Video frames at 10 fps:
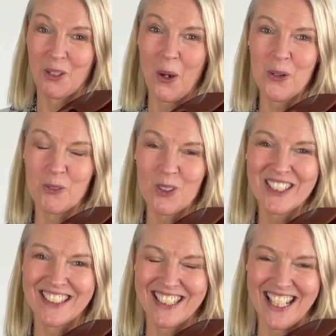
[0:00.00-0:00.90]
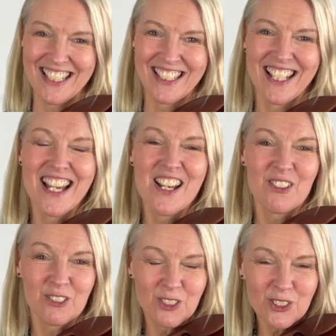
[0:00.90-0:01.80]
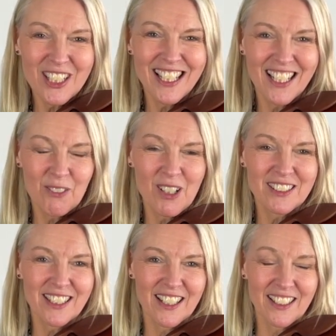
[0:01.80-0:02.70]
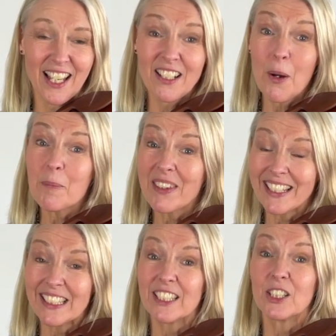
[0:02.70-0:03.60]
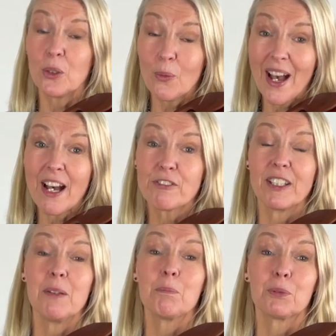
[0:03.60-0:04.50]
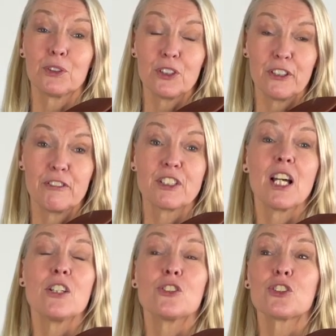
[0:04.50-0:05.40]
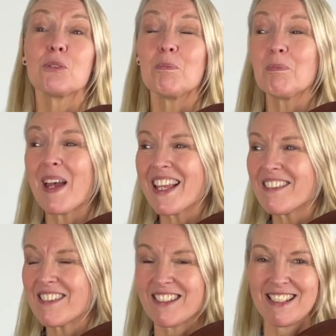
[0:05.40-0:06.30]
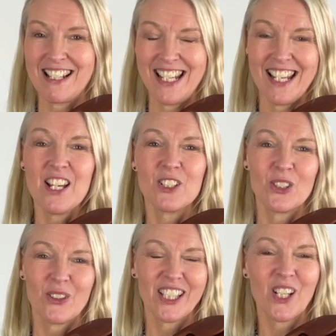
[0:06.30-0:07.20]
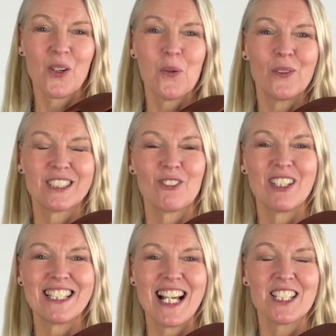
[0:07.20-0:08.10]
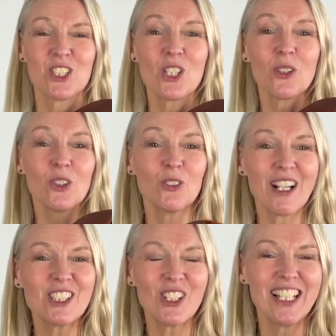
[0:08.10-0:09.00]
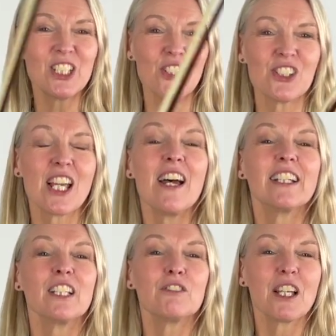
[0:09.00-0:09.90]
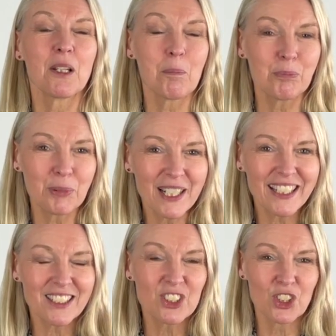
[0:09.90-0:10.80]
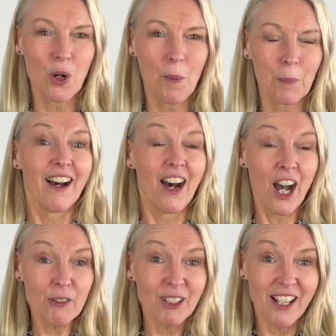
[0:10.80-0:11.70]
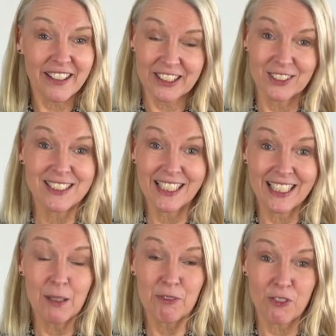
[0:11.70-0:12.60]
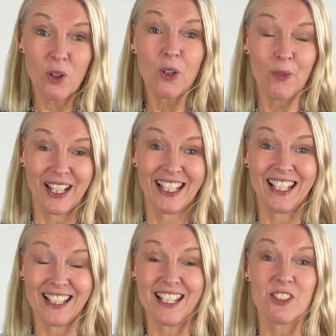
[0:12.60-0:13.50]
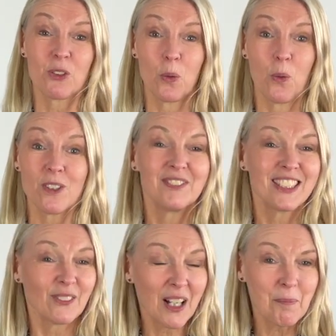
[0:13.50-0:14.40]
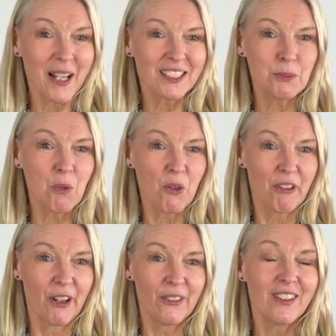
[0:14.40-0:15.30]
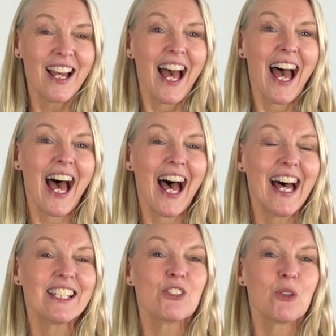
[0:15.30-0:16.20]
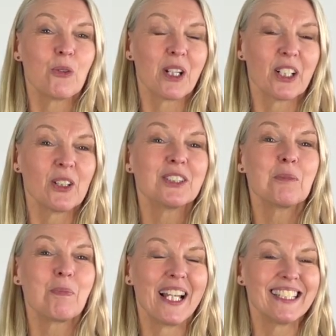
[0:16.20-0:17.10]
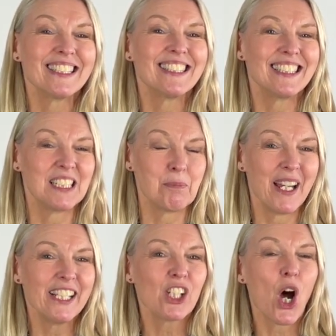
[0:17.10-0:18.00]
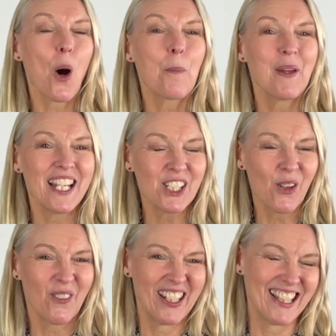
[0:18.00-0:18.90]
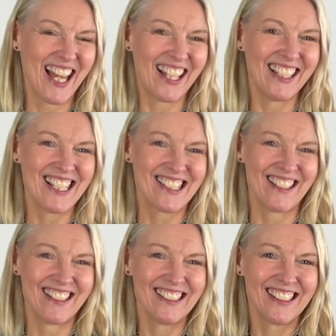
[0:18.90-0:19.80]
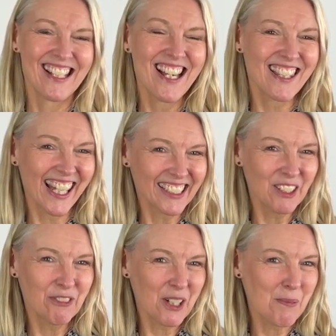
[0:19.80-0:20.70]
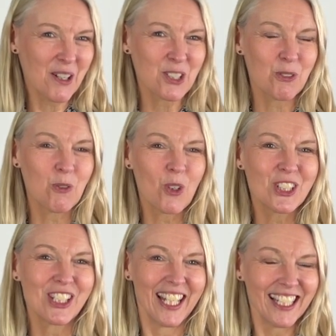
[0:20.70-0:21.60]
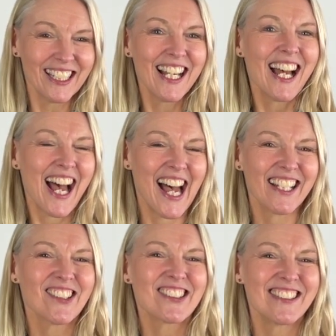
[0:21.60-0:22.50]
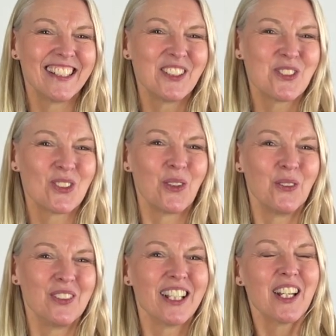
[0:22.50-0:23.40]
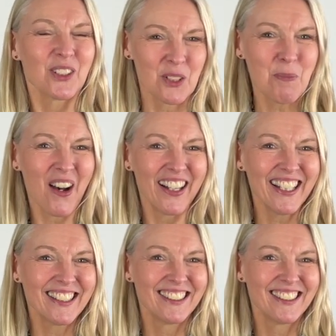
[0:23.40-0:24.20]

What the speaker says: go, wasn't it? Really well done. And I'm thinking you have improved tremendously during the course of this lesson. So congratulations, you've done a brilliant job. I would like you to keep following this course. So come back tomorrow and we're going to play the D major arpeggio in that lesson. Thank you very much for watching, and I'll see you soon. Goodbye.